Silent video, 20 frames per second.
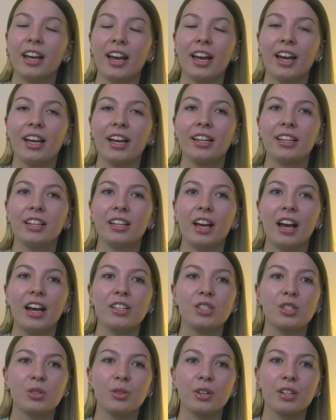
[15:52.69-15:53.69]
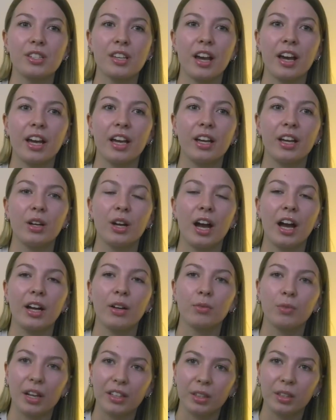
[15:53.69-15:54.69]
and as soon as
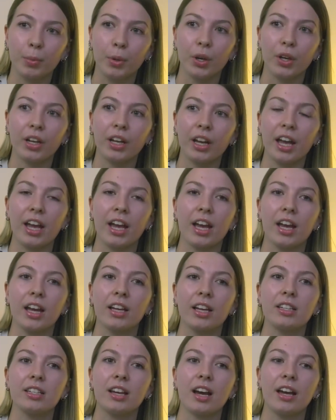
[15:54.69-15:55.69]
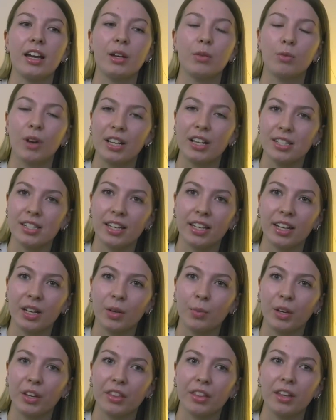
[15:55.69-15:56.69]
I read the book and it
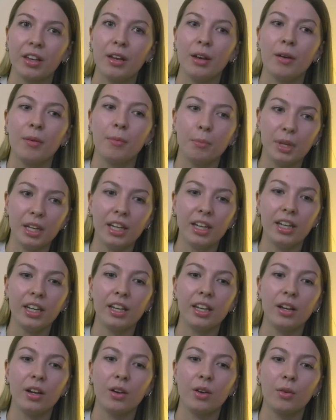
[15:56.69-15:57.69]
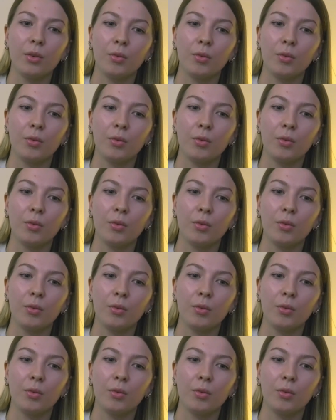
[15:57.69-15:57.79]
resonated with me,